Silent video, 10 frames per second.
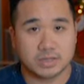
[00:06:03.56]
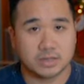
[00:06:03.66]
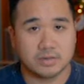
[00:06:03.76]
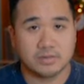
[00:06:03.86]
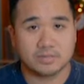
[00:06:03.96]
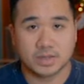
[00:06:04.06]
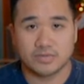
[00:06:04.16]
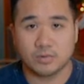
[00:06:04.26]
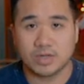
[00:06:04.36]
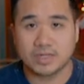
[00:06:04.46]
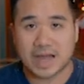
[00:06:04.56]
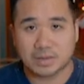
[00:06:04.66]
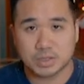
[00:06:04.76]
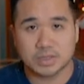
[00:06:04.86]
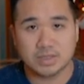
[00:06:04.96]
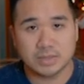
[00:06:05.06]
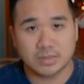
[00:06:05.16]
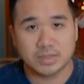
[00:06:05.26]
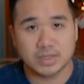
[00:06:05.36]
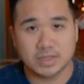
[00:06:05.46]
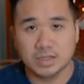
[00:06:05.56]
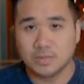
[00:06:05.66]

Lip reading: You know, if you want to capture good memories,